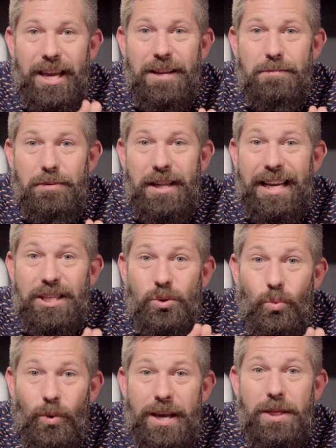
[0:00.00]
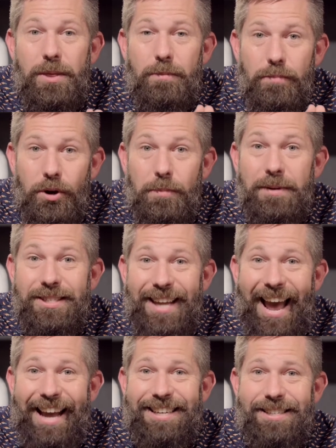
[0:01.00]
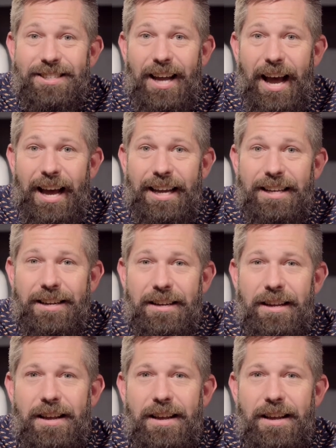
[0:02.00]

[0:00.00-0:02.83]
in place with purpose and design.